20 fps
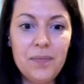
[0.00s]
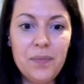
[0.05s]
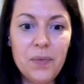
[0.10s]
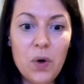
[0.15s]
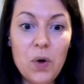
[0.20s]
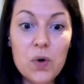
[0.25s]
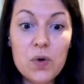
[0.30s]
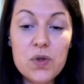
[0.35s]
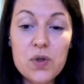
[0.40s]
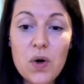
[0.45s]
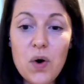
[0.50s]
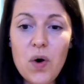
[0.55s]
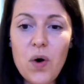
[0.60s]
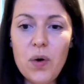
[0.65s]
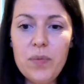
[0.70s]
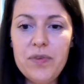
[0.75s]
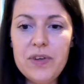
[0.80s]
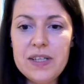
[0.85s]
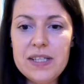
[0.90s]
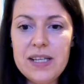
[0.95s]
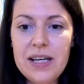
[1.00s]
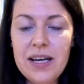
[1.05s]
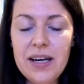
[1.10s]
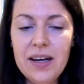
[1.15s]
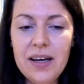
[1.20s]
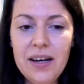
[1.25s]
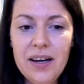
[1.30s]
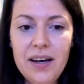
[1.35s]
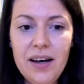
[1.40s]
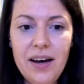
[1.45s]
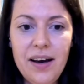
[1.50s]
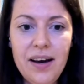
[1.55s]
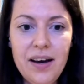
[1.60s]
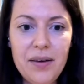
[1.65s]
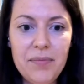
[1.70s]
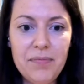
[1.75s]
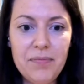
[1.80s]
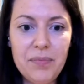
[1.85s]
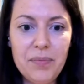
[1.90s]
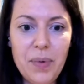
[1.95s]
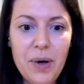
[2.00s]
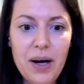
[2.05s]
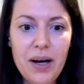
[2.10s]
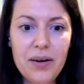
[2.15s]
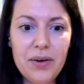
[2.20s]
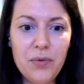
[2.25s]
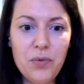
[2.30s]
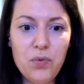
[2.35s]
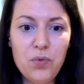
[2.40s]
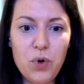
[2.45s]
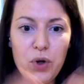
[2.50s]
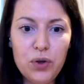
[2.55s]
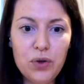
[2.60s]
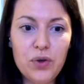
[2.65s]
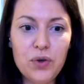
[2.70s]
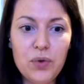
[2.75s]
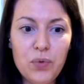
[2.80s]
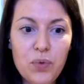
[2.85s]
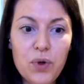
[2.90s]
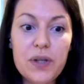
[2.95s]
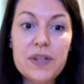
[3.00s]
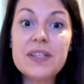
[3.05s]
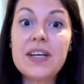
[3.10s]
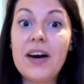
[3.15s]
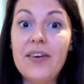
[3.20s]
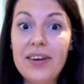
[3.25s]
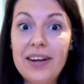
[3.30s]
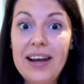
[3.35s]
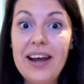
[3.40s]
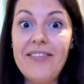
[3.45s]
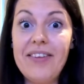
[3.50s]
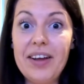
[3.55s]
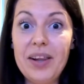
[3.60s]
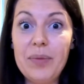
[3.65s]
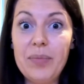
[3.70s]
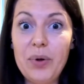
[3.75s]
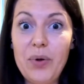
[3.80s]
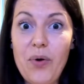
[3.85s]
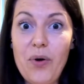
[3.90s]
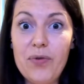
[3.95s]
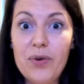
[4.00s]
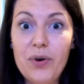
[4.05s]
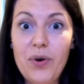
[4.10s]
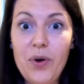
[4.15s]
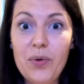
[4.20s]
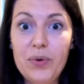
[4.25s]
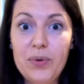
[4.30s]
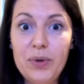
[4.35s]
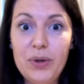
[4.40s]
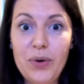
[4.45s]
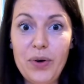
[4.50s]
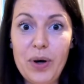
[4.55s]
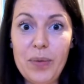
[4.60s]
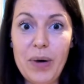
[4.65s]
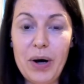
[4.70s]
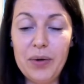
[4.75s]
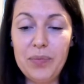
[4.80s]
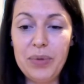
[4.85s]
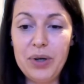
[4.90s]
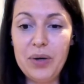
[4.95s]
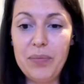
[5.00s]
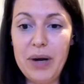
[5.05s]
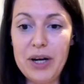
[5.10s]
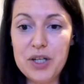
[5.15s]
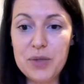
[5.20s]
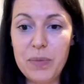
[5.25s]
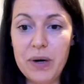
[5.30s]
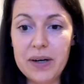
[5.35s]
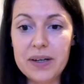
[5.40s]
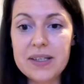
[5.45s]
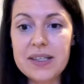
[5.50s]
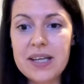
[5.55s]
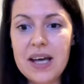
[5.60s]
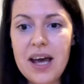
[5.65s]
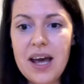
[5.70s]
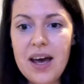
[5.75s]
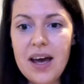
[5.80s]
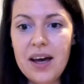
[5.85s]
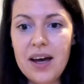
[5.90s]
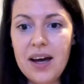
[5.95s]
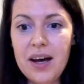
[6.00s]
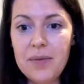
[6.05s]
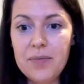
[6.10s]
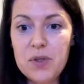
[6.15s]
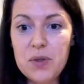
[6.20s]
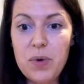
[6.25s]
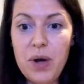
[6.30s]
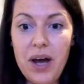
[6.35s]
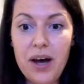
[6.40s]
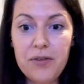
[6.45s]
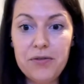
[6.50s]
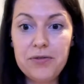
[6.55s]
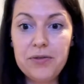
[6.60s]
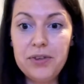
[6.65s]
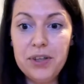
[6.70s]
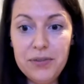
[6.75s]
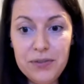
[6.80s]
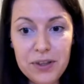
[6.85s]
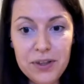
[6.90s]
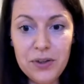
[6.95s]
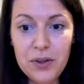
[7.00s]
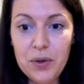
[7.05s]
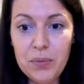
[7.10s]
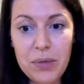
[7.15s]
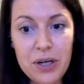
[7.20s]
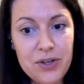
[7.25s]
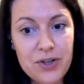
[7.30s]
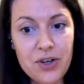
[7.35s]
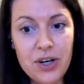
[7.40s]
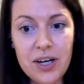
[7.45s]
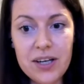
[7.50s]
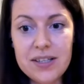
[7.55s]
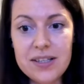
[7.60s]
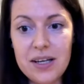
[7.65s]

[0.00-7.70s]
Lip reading: Also, obviously, what is currently available overall when we talk about peer benchmarks. So we have 15 new metrics